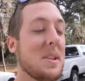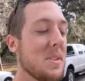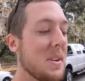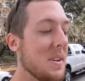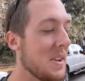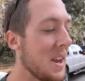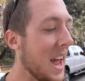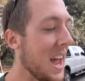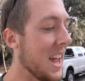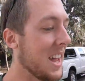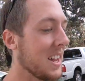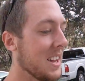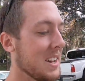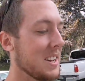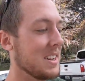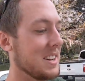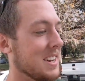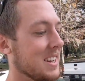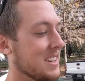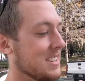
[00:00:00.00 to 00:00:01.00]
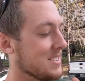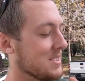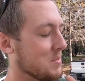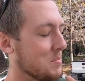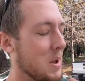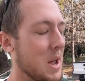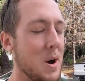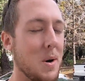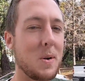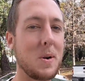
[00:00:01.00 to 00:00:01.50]
Today is
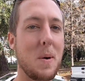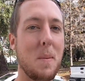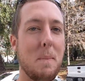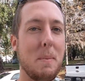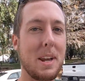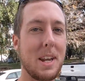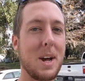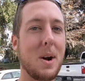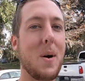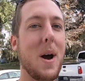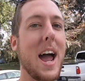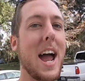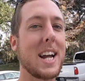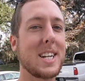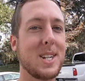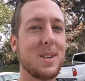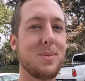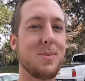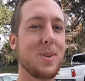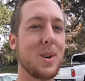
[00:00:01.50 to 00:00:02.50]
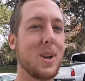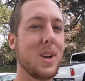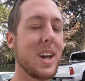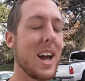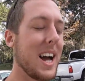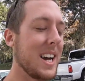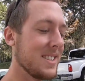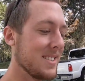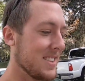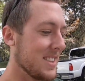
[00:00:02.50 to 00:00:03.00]
some El Camino action for you
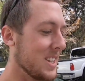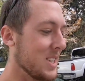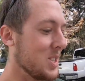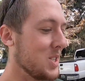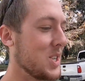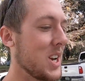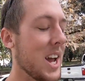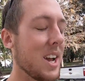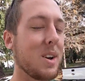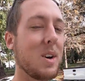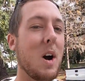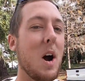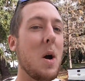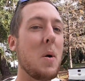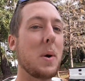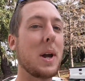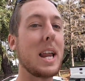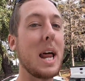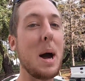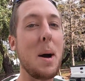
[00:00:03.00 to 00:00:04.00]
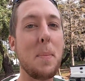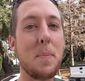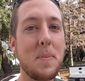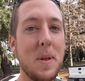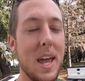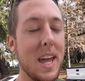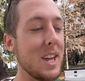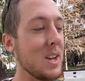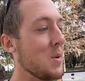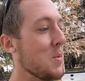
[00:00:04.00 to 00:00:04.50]
guys. The jet car, we gotta
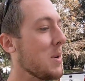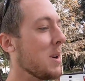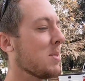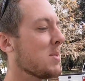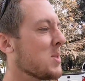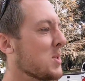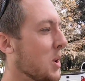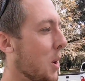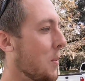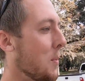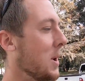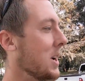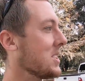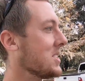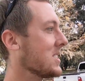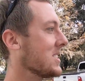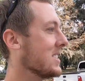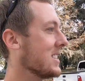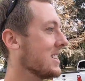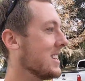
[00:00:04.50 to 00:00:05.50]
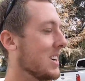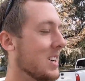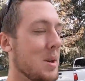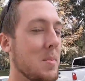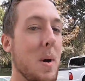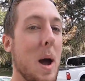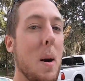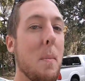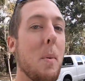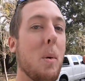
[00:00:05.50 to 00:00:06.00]
update you. We have so much to tell you
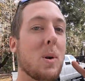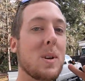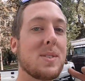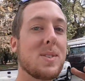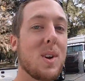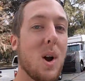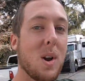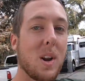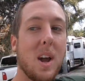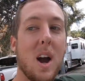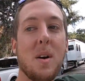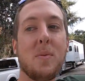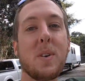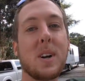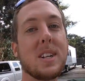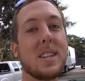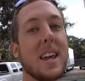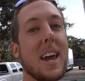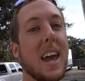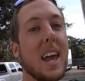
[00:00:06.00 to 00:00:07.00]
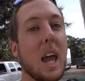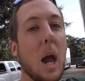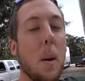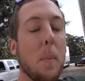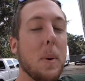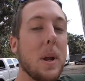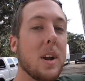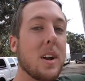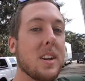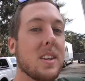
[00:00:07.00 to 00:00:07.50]
about, but we're starting off our day
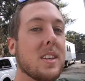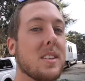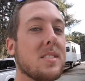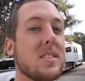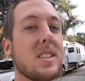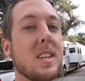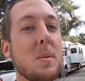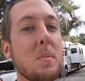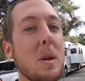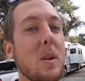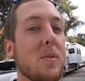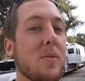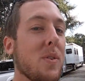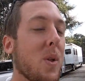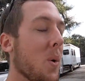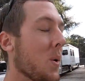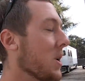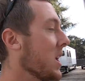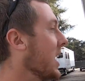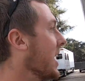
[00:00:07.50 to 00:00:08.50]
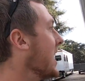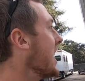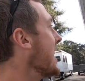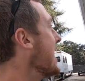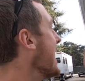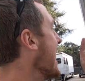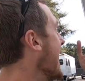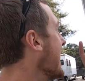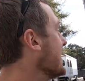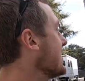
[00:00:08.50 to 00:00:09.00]
up here in Kissimmee, Florida
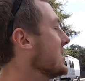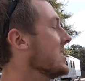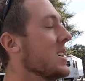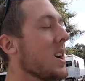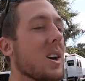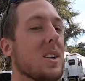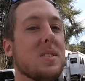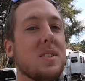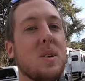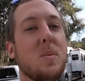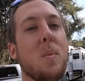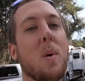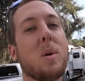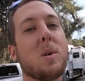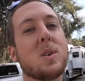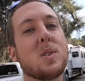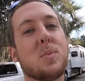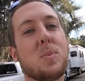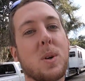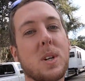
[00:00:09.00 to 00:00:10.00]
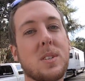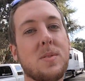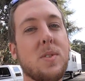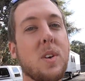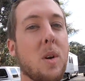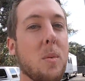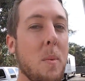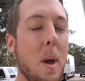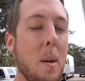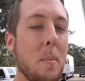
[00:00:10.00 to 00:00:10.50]
at TRZ Motorsports. If
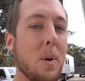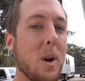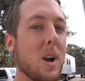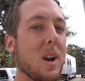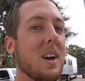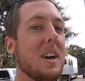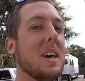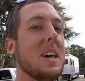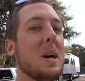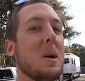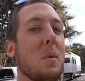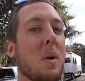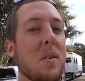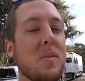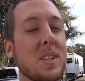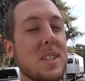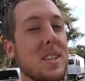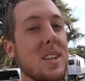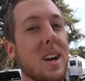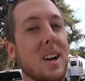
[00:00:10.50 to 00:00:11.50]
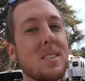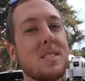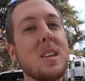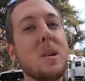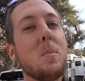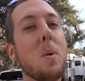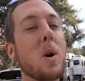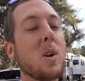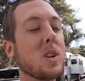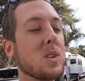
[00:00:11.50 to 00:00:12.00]
you remember, we have a
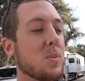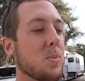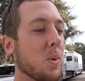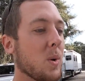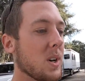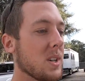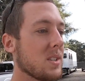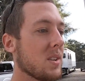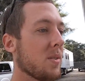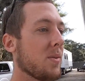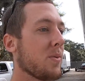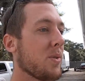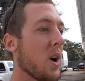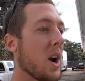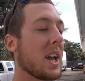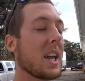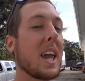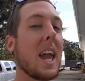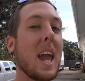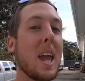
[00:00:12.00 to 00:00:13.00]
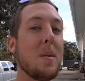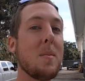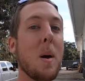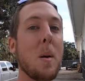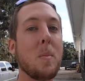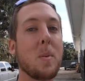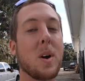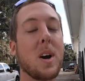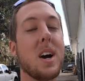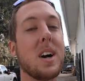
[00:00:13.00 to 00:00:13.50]
TRZ Motorsports front K
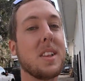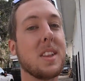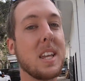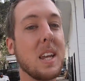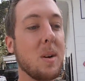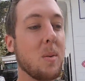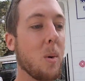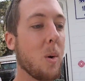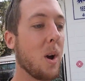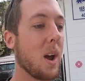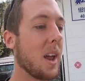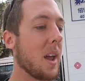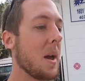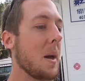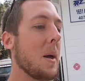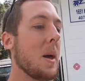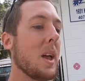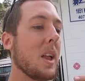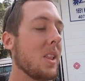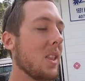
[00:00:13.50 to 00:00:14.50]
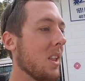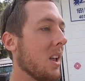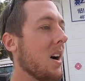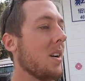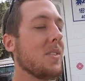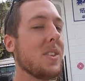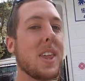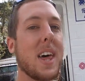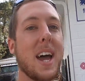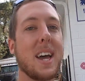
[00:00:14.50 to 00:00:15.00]
member on Leroy.
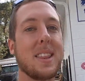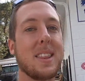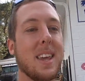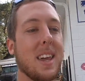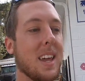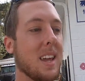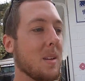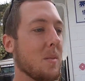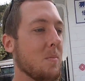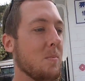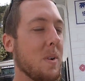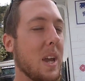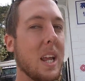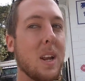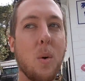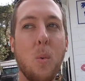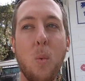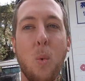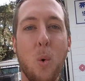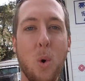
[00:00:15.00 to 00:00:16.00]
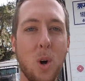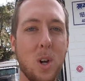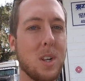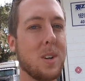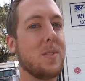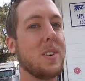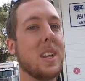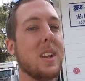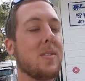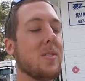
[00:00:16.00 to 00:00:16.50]
Loved that thing, made a world
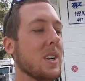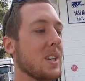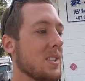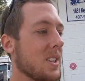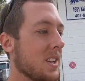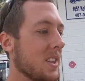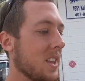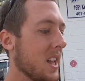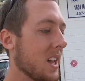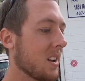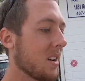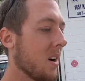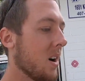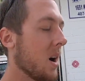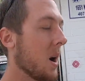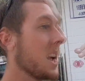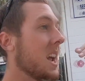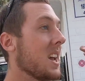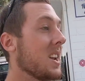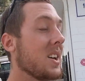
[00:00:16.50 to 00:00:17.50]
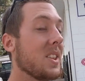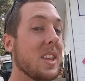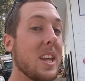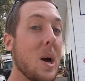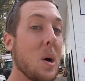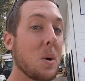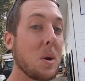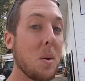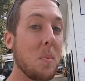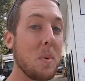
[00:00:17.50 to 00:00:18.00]
of a difference on that car. And on the
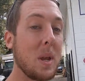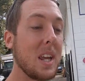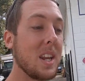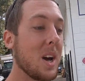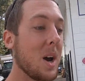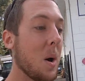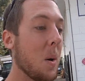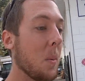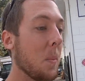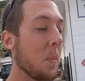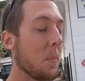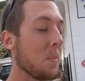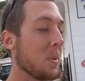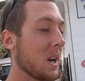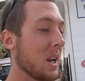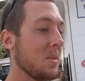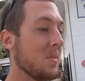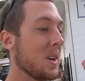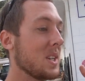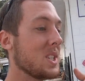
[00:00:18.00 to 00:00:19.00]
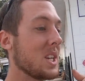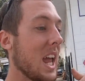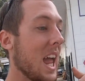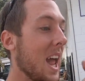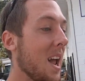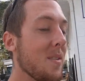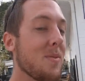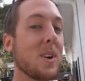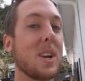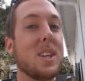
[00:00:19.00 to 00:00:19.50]
El Camino, pretty much
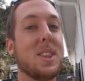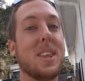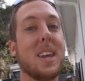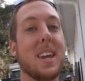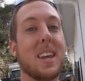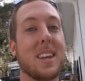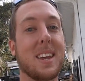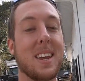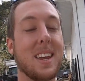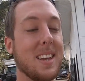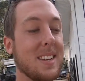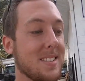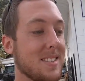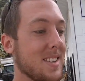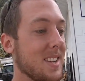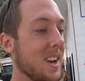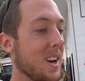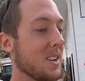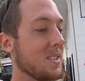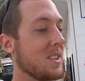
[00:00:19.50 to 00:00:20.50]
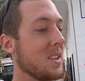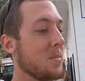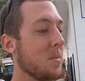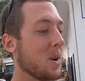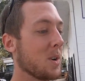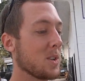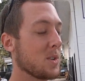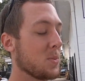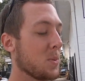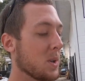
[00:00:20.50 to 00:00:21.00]
everything is TRZ
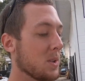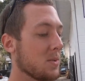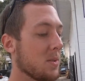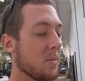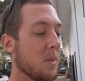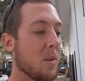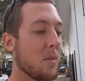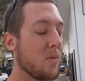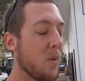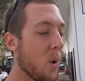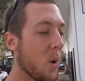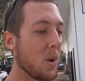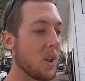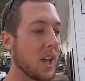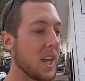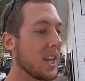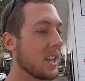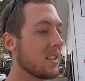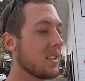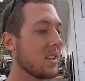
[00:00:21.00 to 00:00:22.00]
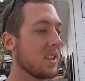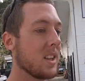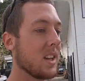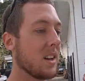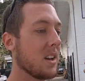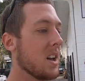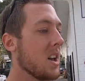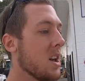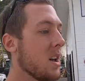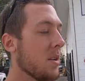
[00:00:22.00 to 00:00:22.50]
Motorsports, from the forelink to
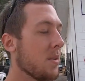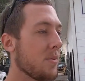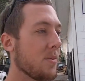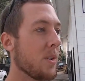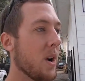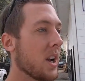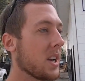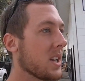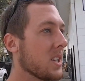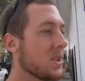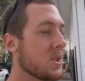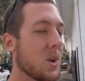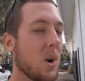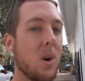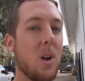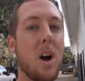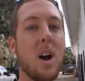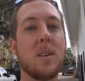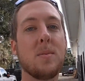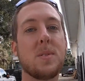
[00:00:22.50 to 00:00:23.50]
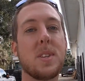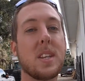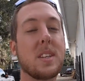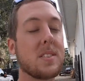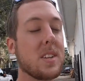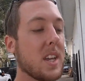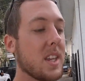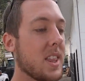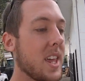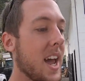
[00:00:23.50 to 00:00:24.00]
the front control arms, things
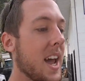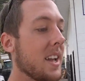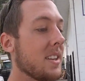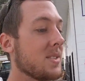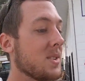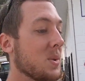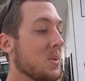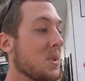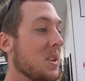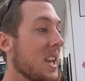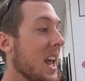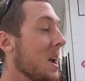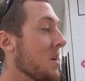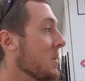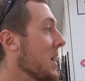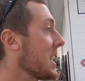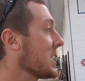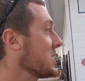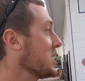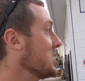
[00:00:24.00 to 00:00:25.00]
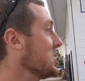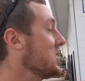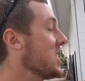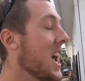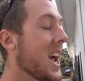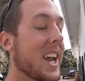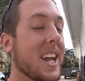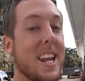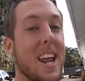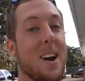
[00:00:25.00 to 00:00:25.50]
like that. So today we're actually
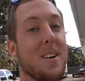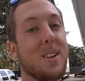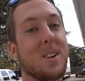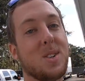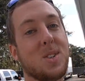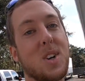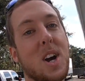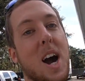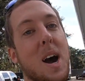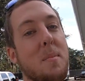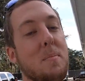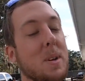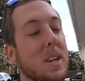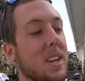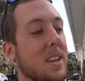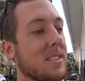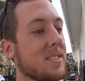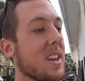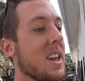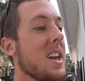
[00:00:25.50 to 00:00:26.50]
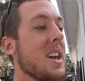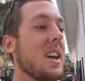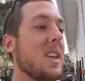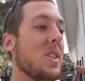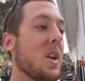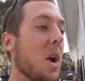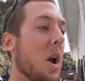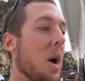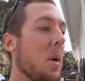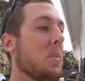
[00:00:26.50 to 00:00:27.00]
checking out their shop because
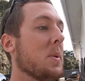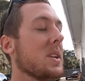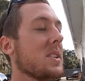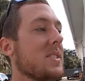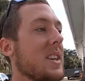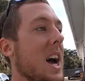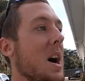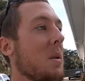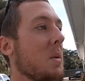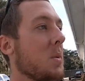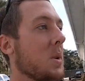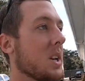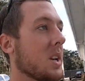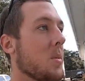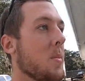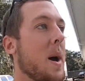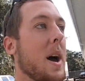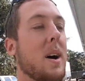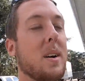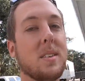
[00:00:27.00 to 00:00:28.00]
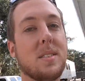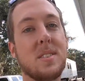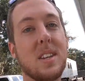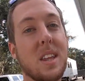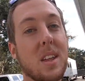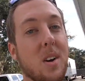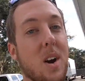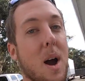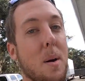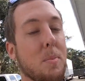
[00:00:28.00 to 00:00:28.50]
they're helping us out. We want to come out, see
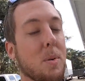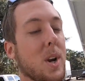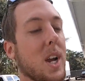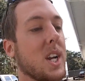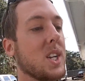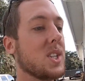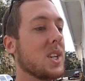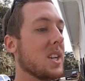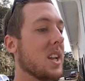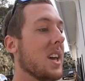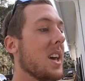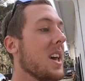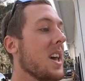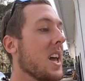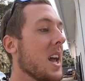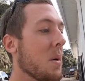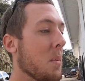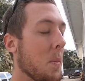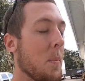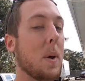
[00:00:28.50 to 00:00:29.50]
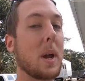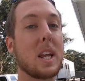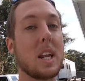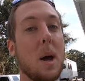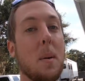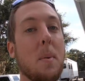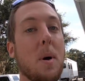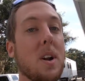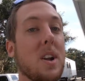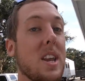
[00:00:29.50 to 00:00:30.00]
their operation. And we're picking
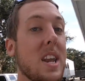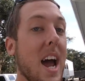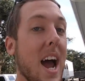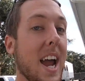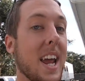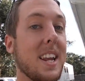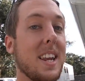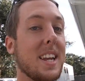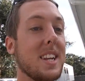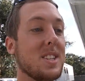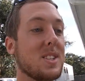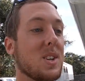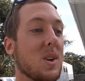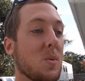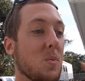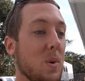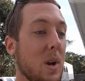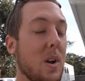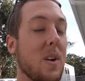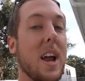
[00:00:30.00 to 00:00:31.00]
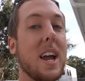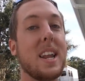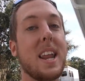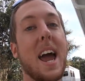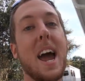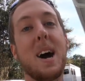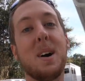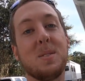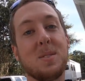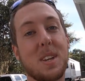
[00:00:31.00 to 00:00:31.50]
up our 9-inch rear end
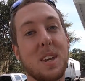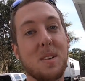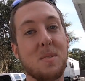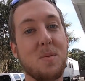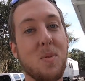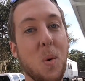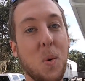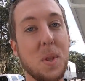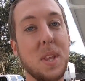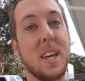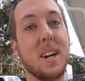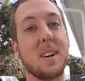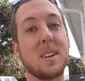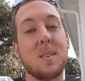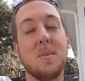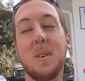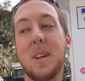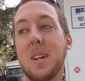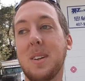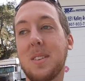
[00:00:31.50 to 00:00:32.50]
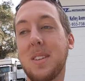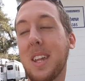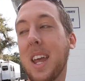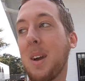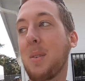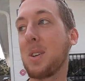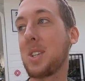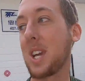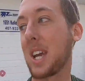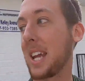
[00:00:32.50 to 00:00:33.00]
housing for the El Camino
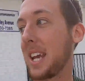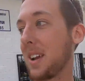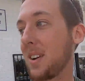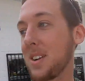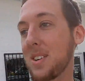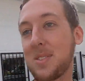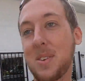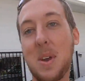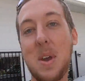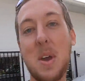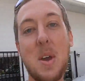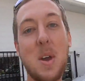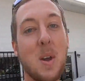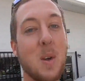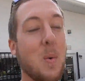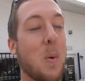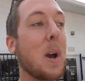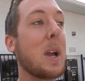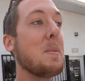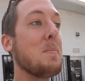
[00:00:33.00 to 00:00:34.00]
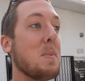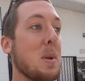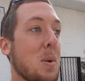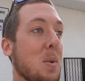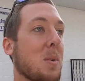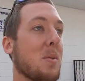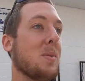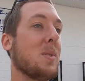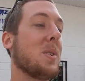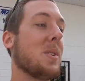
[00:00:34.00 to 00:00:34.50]
today, which I hear is quite
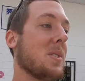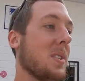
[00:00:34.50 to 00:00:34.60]
beautiful.